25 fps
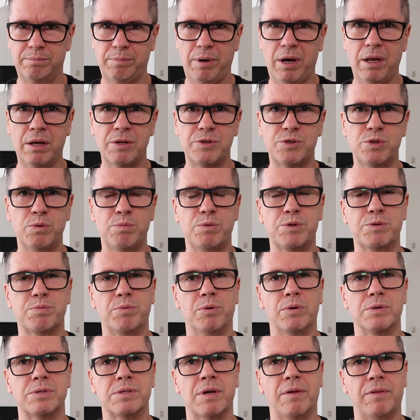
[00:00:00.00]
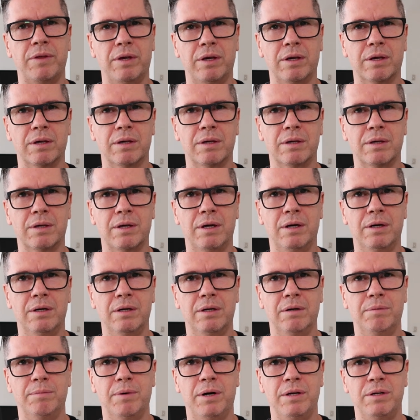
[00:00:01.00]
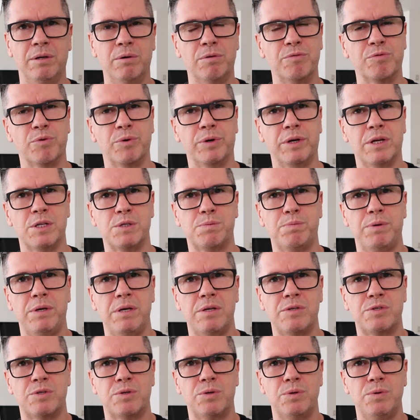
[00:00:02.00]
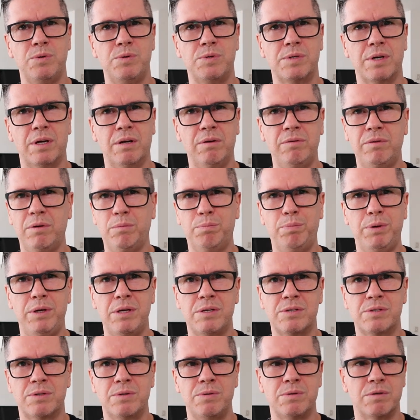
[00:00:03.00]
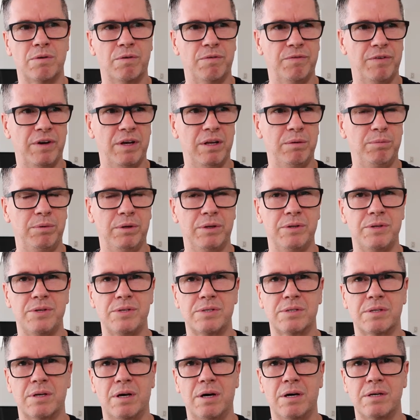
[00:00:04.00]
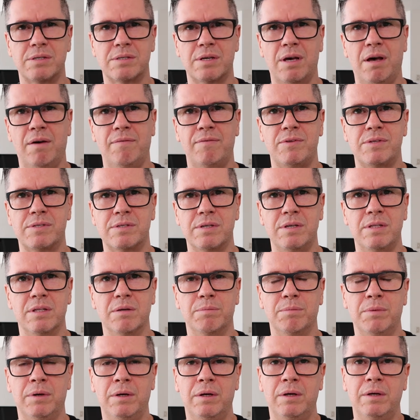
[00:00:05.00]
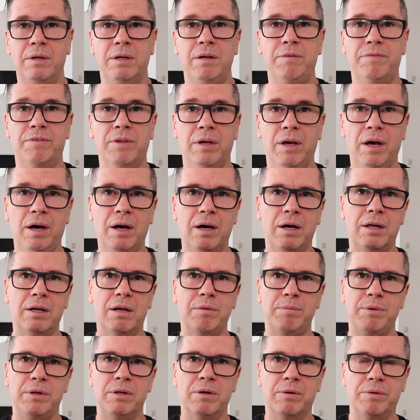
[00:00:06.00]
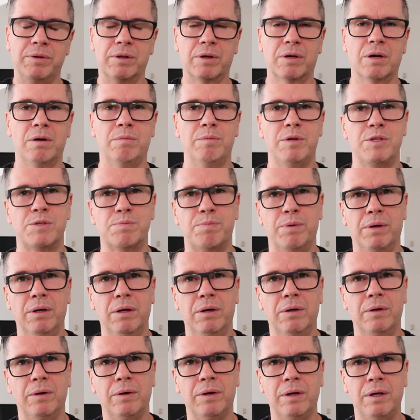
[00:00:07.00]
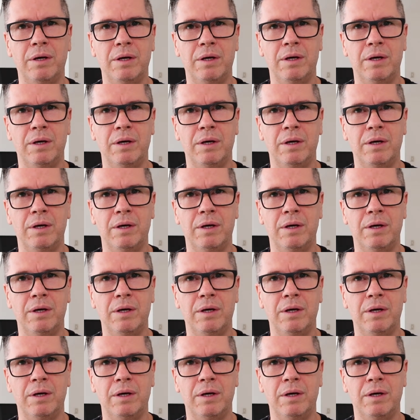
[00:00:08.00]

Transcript: Supersports, I think. I know everyone gets PS2s. I don't think PS2s are available in this size. I haven't seen them. If they are, let me know in the comments below.